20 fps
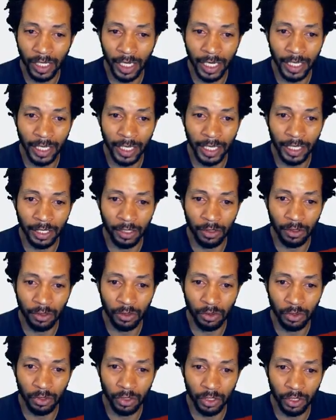in, you
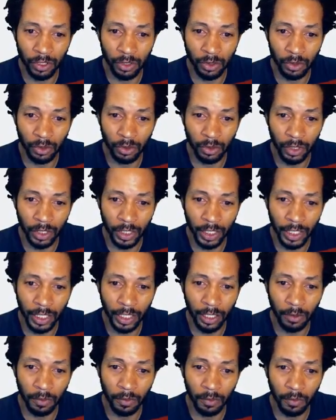use your Google
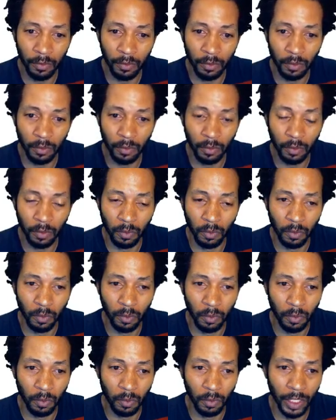account
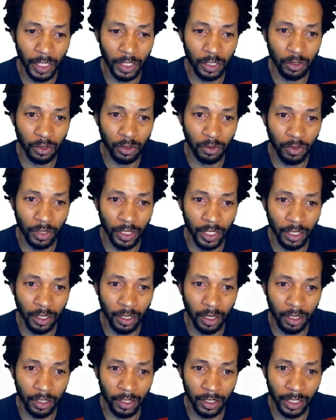that you're already
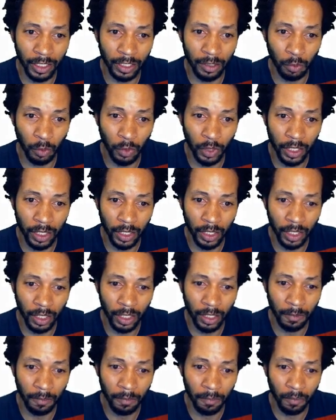logged in with
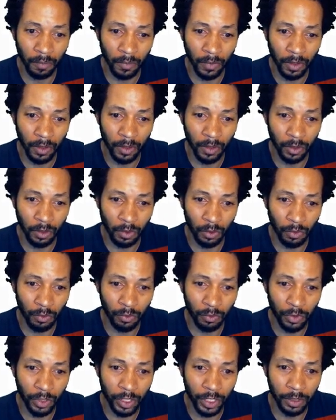through
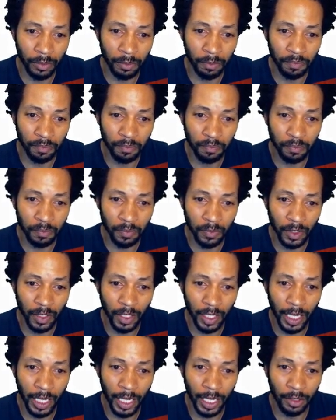Freedom,
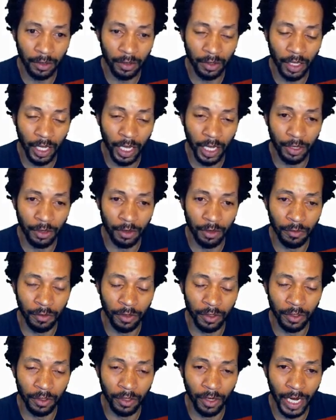and your
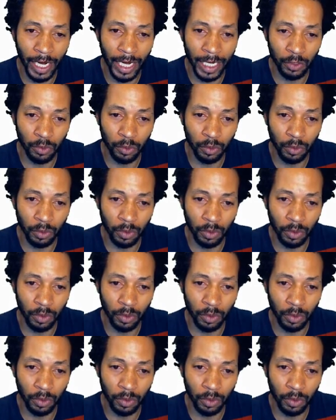actual